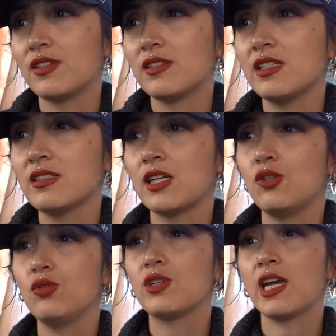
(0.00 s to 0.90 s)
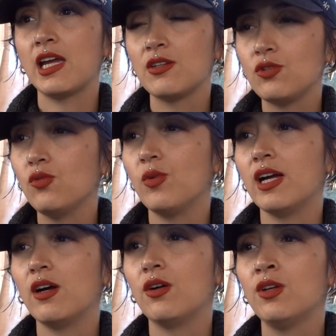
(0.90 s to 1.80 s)
the things that you can do
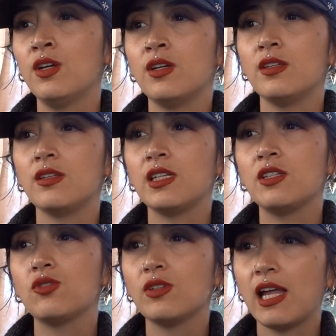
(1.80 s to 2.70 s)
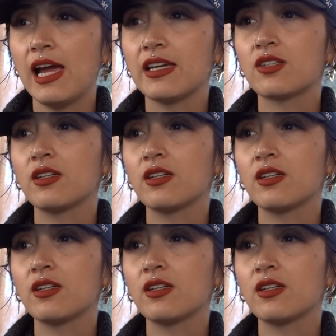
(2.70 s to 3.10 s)
well, the things you like.